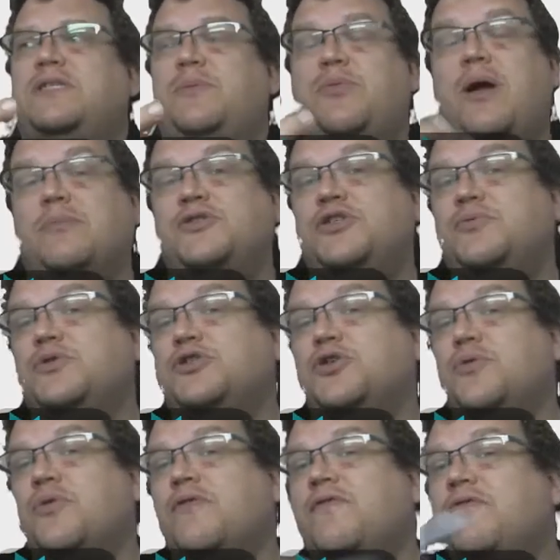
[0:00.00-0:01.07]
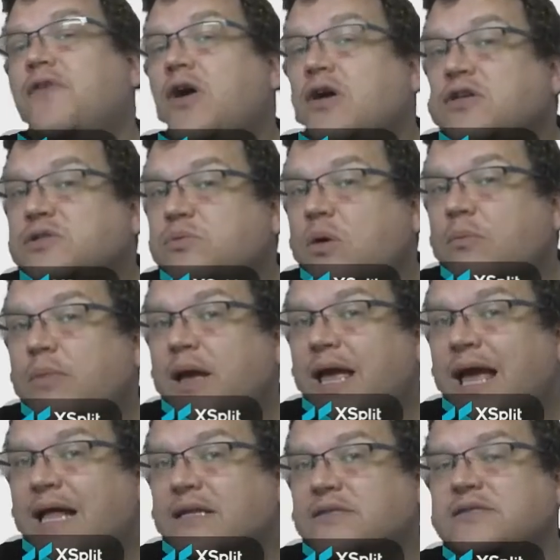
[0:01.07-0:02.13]
Perhaps you would do the first one by
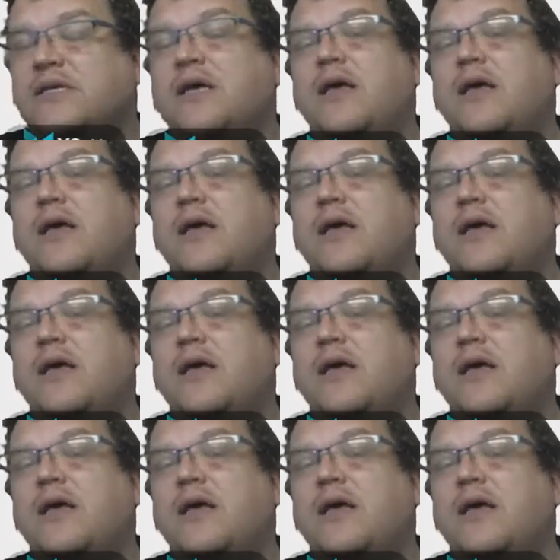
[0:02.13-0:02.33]
hand